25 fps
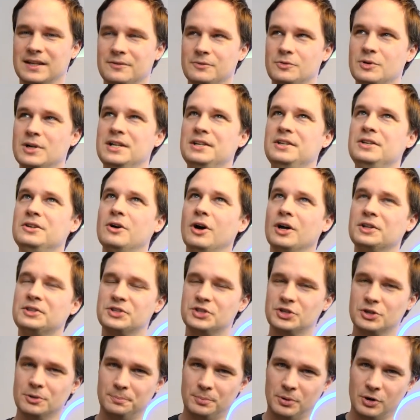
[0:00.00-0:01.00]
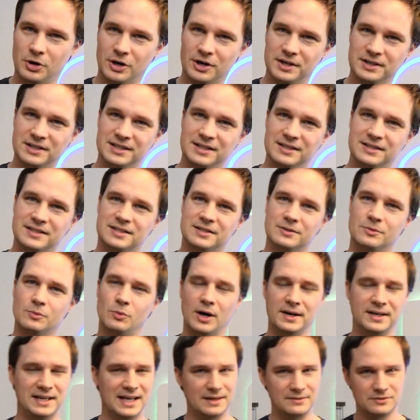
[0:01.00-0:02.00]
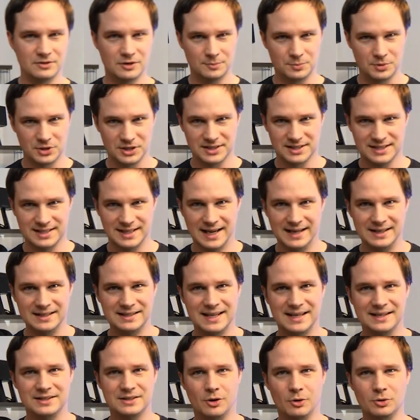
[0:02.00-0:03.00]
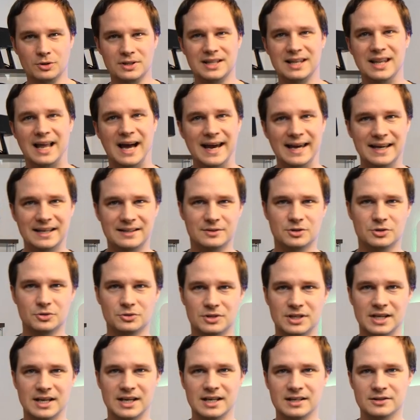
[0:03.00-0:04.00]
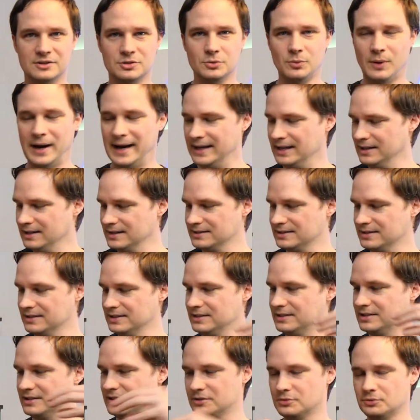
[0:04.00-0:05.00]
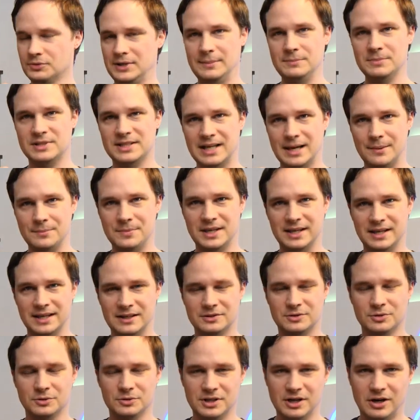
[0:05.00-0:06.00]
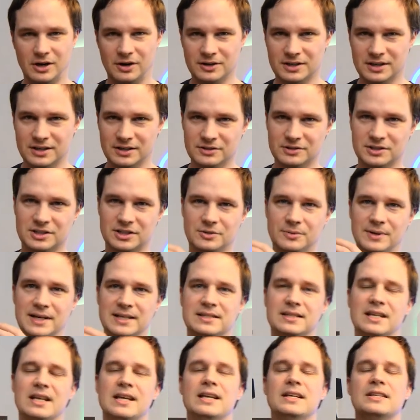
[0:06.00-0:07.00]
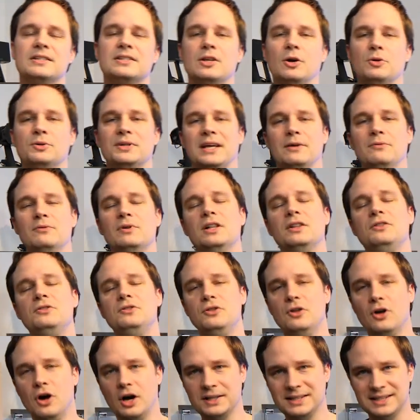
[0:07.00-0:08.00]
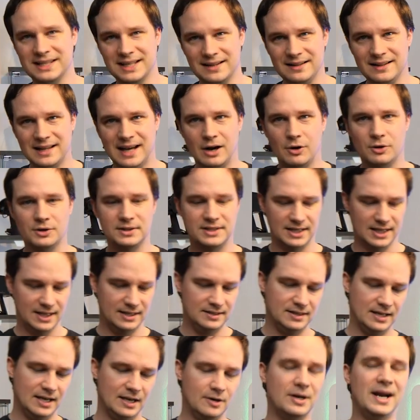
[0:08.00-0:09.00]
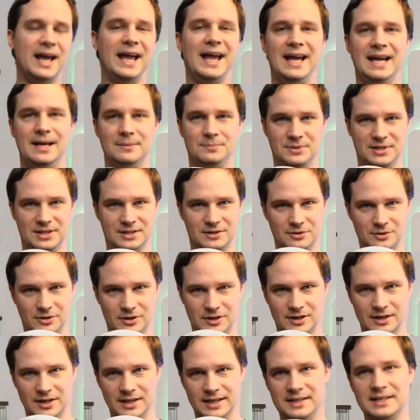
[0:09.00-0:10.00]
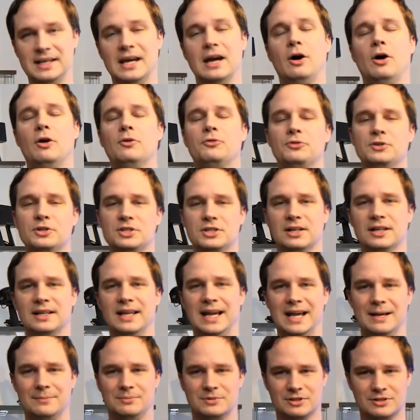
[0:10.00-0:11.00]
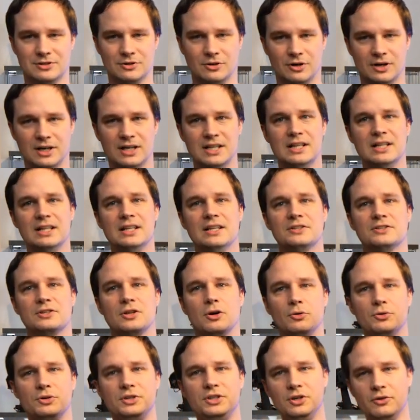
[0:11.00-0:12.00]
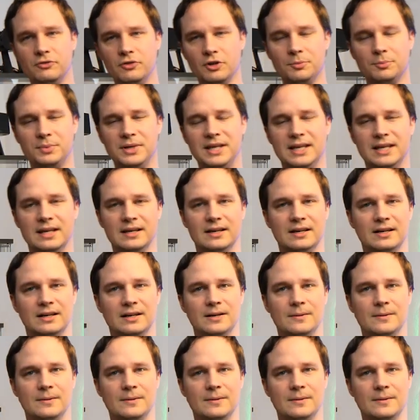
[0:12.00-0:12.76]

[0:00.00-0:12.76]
will not support it 100%. They don't like to wirelessly stream something into the Oculus Quest, so they will not allow it in their app store, in their official app store. So you will be